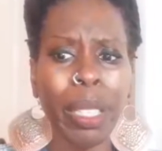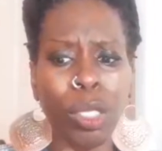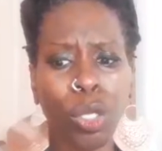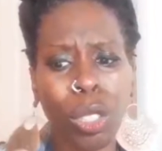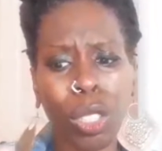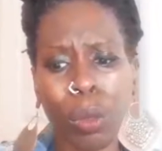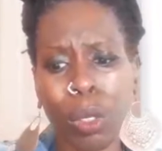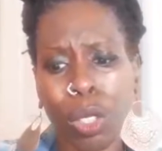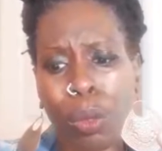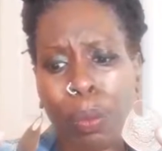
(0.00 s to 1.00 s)
because
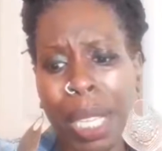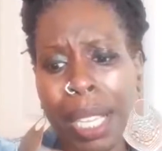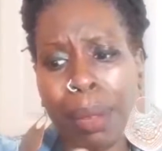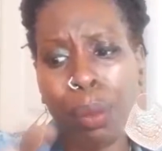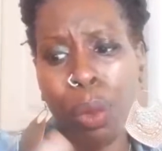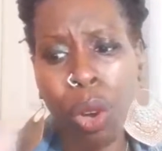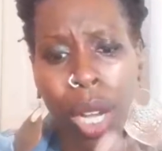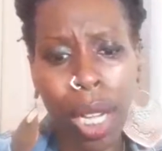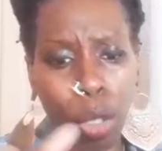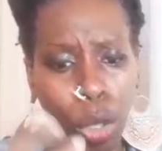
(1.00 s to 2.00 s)
you'll be
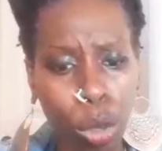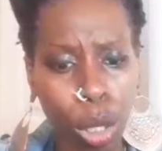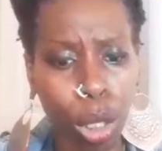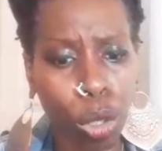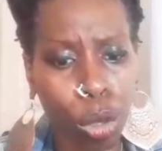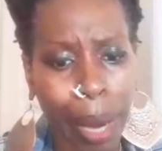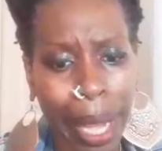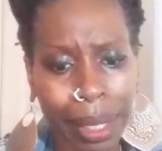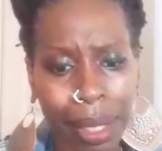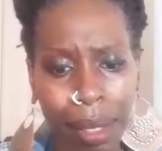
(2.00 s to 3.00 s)
more
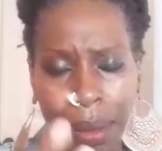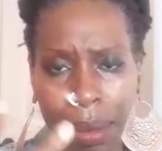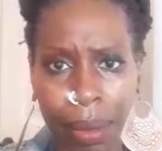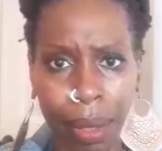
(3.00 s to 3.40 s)
attractive.